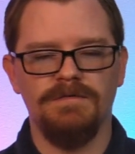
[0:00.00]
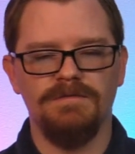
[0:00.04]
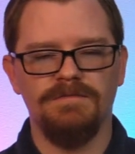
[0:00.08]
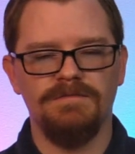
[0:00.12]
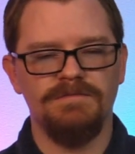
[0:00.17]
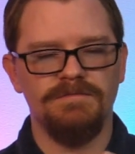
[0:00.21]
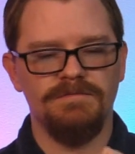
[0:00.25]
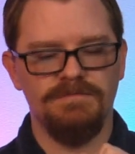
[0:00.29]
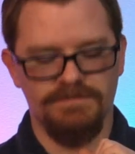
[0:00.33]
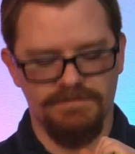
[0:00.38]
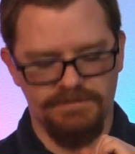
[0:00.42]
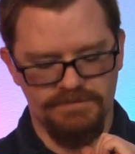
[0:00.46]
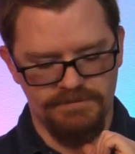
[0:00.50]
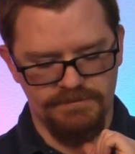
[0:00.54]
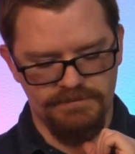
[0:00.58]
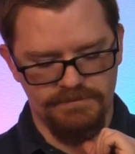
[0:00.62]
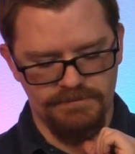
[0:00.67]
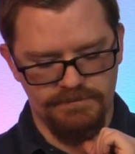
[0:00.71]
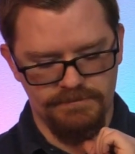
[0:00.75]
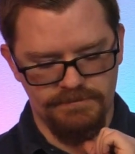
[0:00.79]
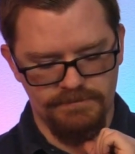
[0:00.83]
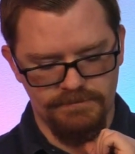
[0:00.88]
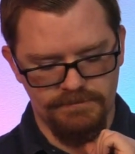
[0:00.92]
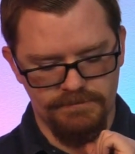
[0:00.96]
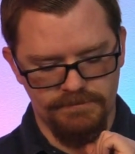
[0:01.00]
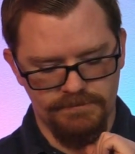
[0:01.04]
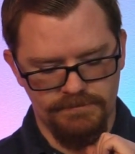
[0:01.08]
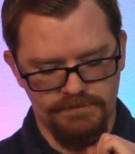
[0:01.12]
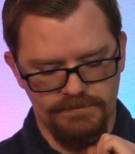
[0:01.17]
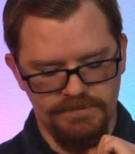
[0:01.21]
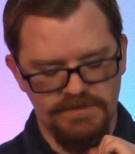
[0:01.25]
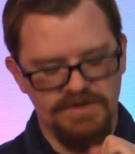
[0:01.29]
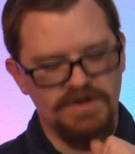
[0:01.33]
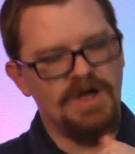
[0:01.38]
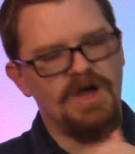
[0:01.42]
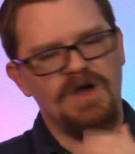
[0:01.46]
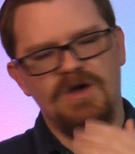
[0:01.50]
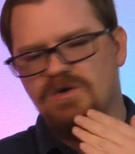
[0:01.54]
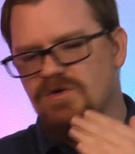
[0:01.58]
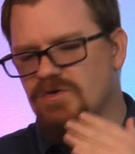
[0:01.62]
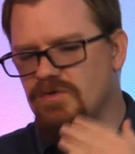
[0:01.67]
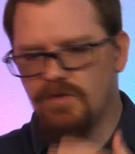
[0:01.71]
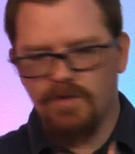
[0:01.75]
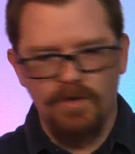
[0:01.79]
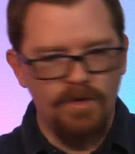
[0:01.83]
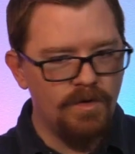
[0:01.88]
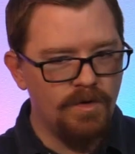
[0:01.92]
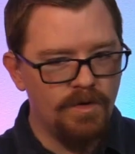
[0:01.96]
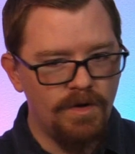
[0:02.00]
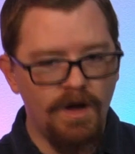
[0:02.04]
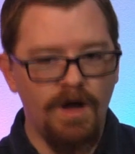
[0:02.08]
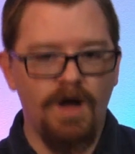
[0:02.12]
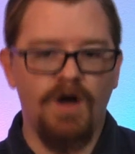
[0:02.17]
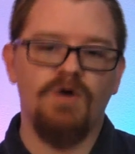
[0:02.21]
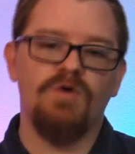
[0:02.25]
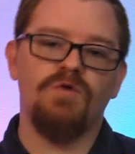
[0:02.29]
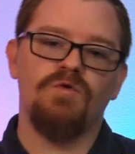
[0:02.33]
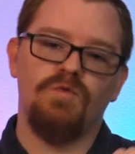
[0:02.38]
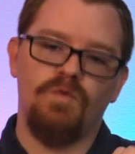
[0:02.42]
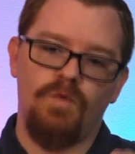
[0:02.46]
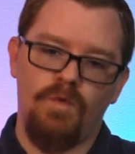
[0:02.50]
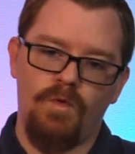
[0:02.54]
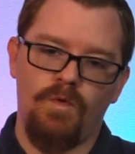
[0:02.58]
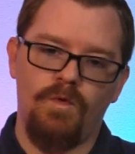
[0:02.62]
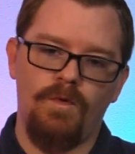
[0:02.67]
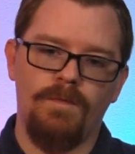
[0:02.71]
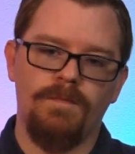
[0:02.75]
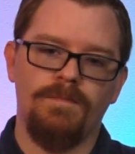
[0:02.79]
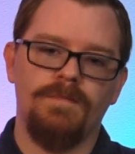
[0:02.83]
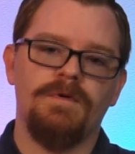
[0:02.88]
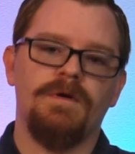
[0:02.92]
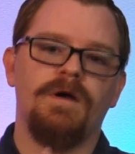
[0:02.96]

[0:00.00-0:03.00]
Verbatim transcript: being alone, feeling lonely, that's not good.